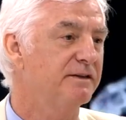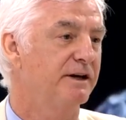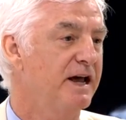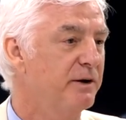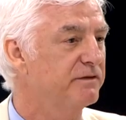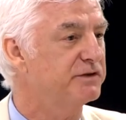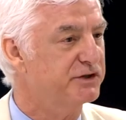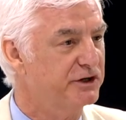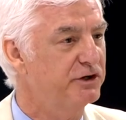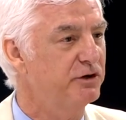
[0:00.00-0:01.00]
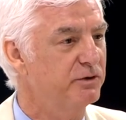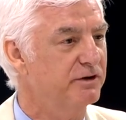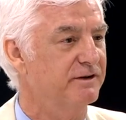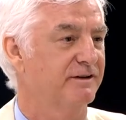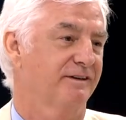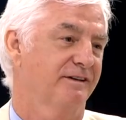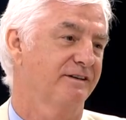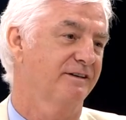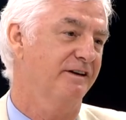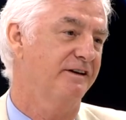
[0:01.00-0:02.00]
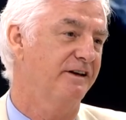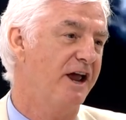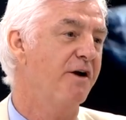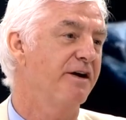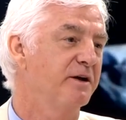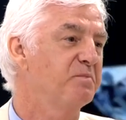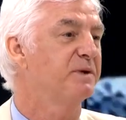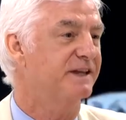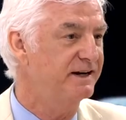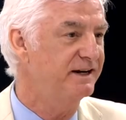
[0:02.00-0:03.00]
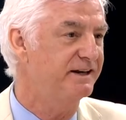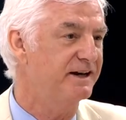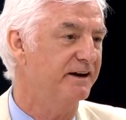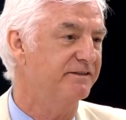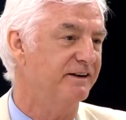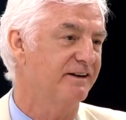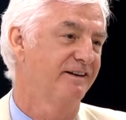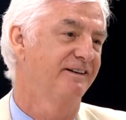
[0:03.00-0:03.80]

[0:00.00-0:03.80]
They now have a secure area, but they need the elephant.